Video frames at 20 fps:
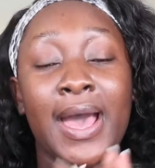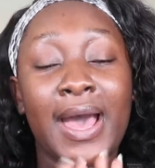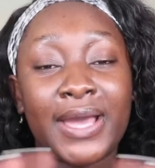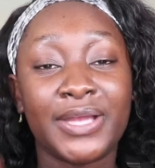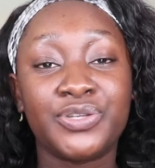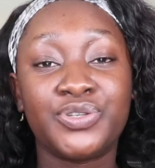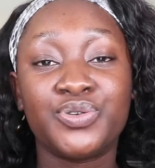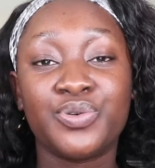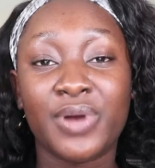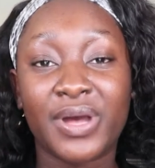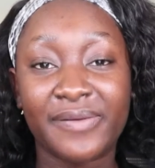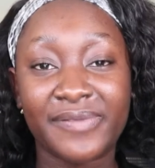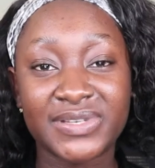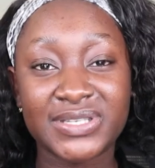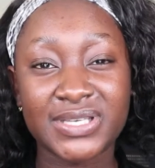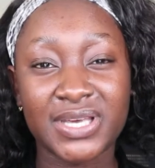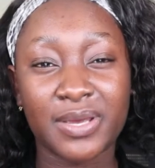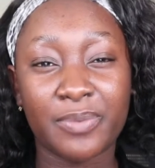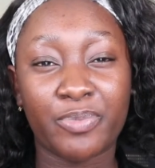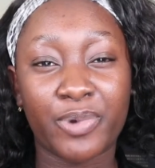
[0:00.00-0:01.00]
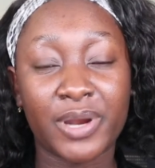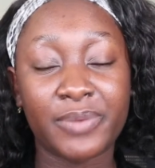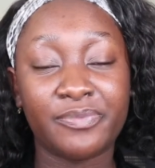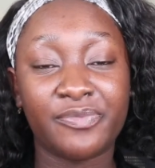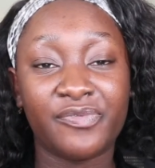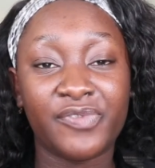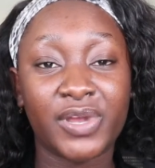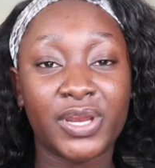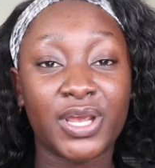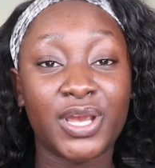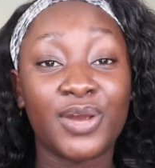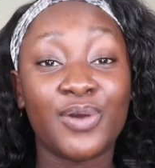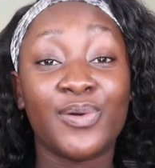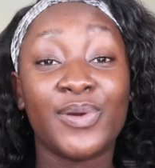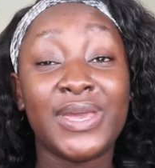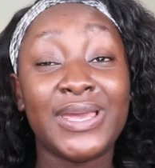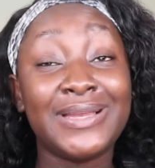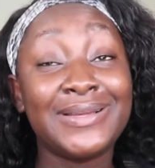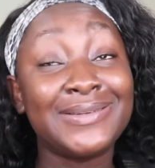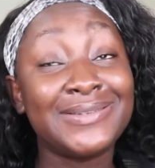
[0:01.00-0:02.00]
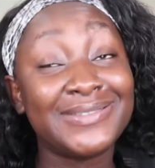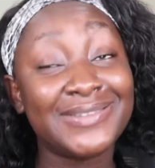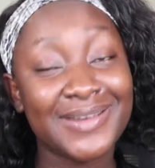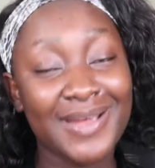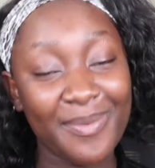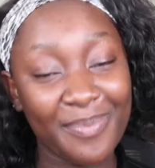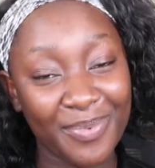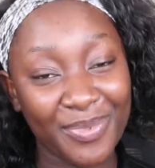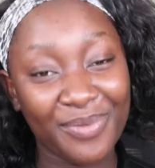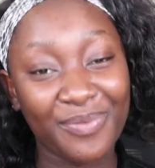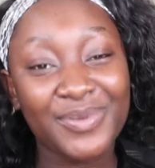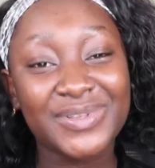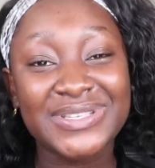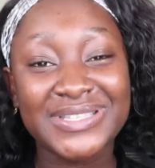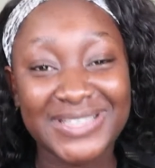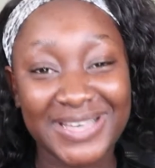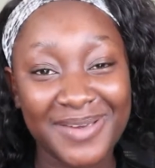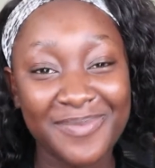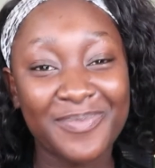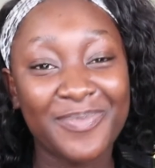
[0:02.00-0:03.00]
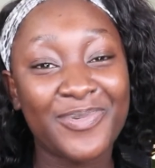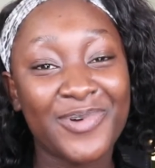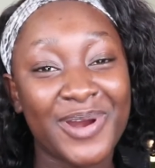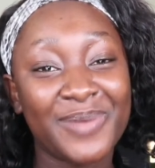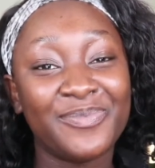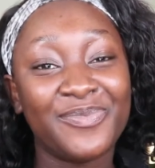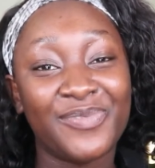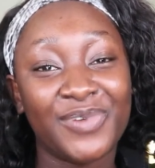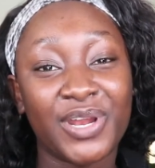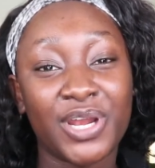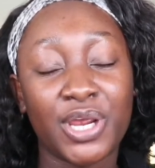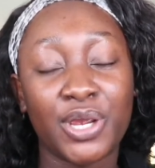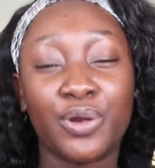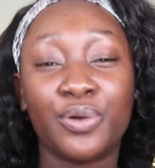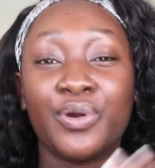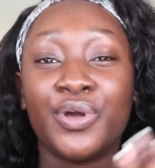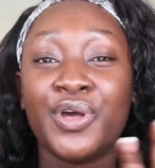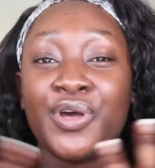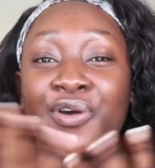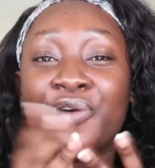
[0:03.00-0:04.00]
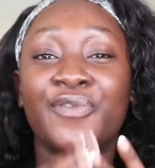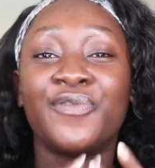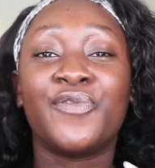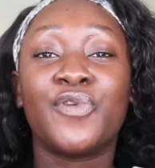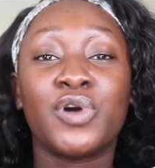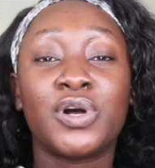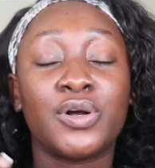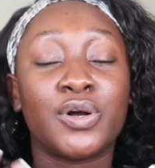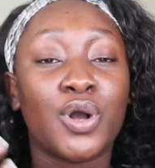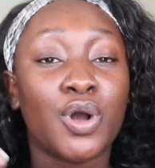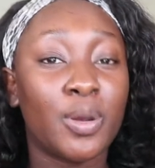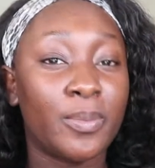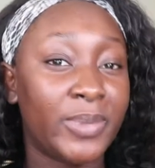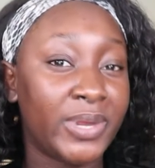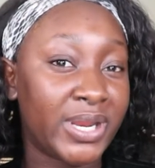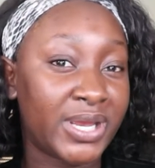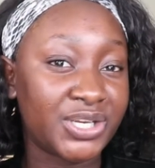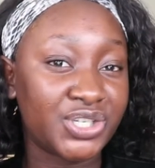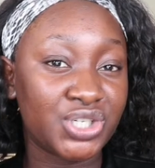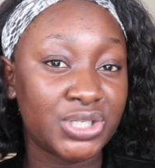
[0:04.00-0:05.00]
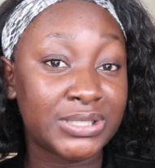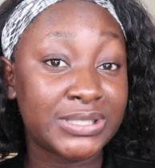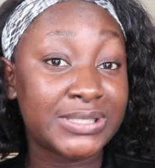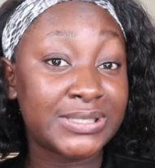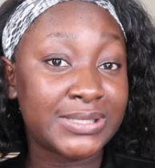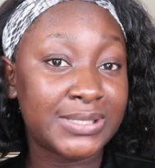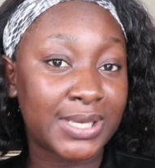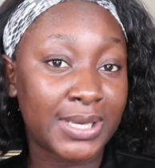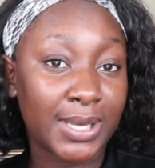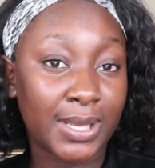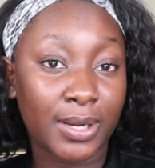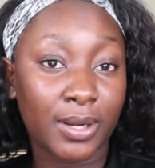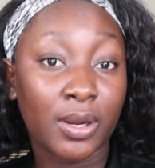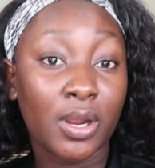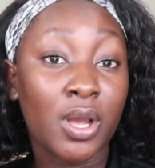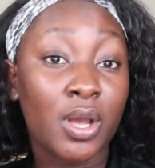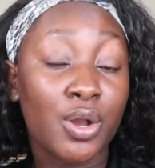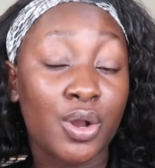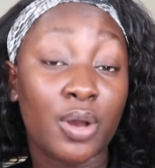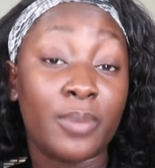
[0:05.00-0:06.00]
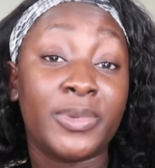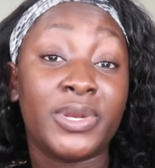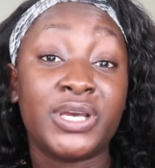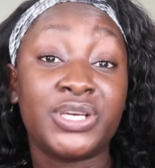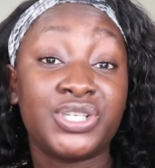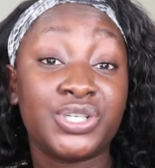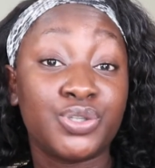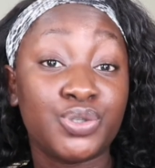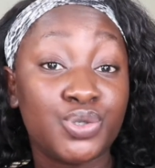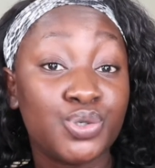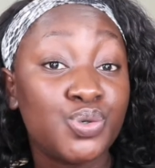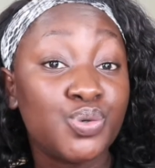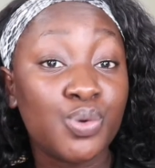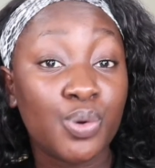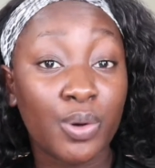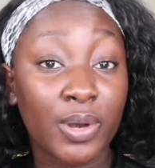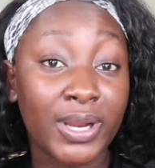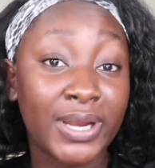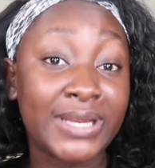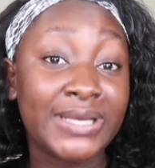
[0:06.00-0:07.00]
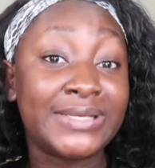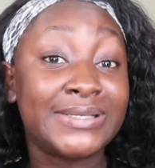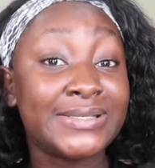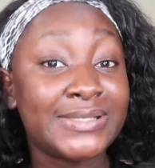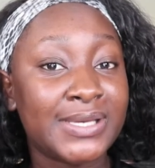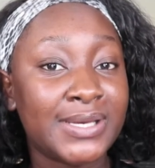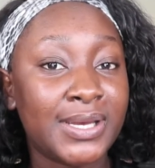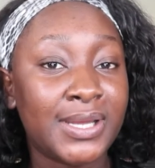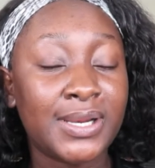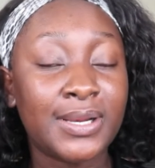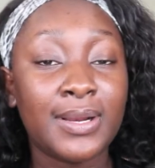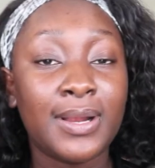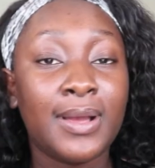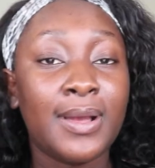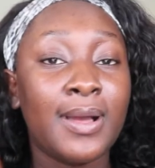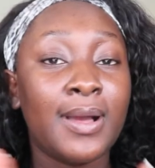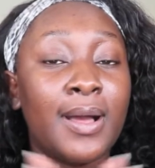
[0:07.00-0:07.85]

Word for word: I do have a skin prep video, in-depth skin prep video for combination skin, combination to oily skin.